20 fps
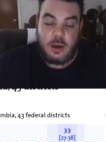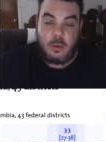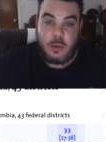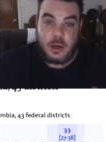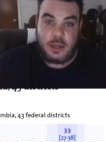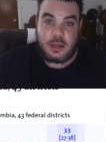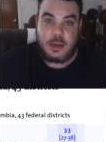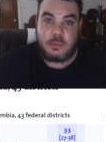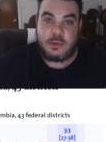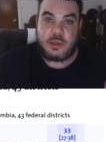
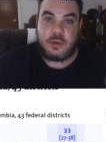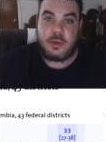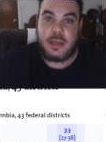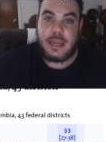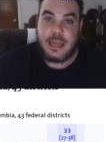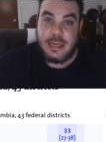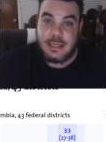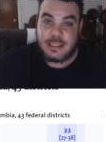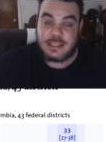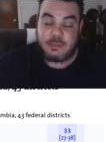when it comes to
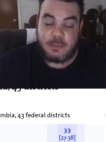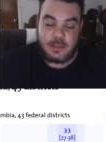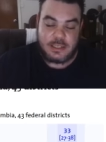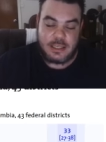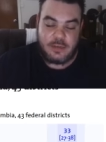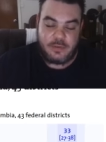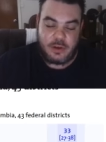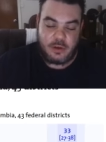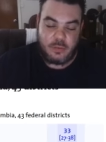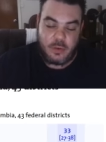his
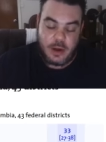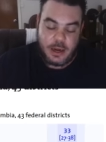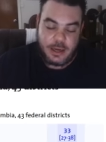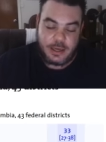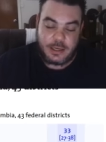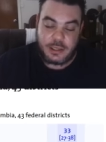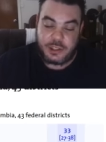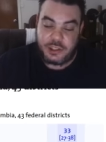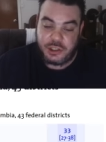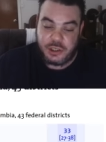specific
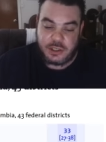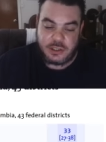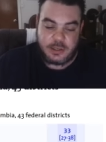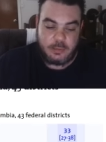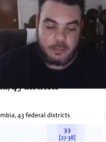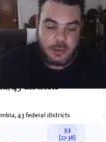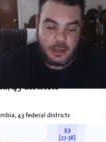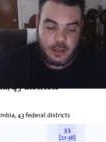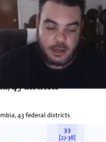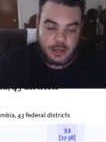riding in just
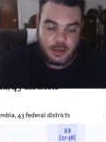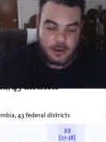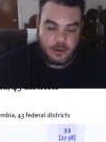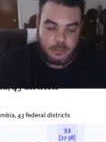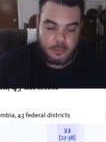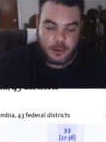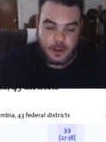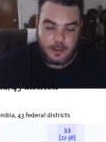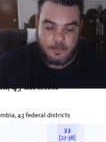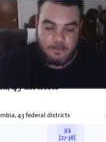a minute
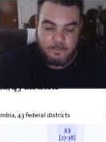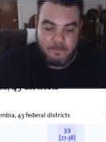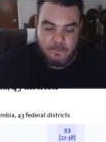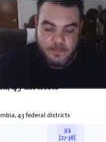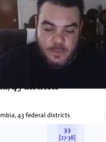here, but